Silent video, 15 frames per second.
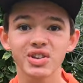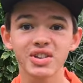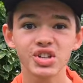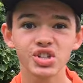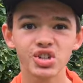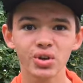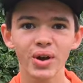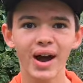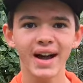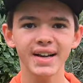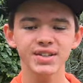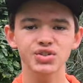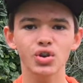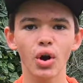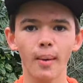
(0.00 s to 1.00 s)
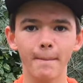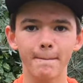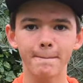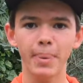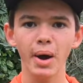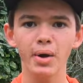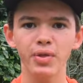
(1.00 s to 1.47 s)
this shoe has got
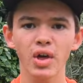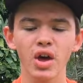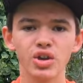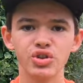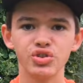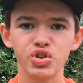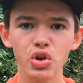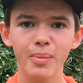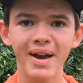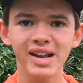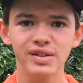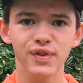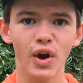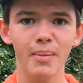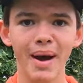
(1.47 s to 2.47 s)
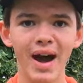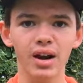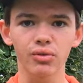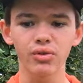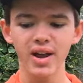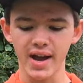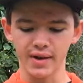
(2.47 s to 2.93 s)
both Zoom X foam
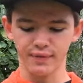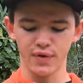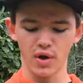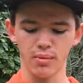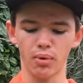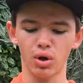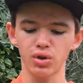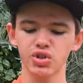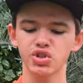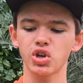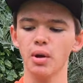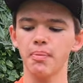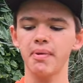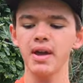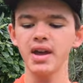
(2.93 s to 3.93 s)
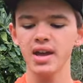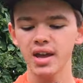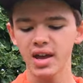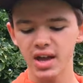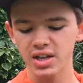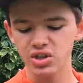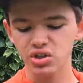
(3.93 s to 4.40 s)
and React foam. On the top here,
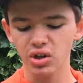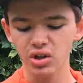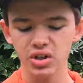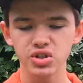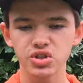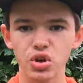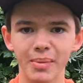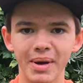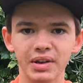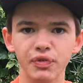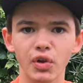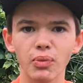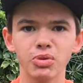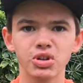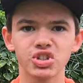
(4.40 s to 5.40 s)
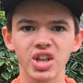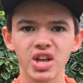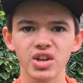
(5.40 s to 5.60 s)
it's got the Zoom X foam, which they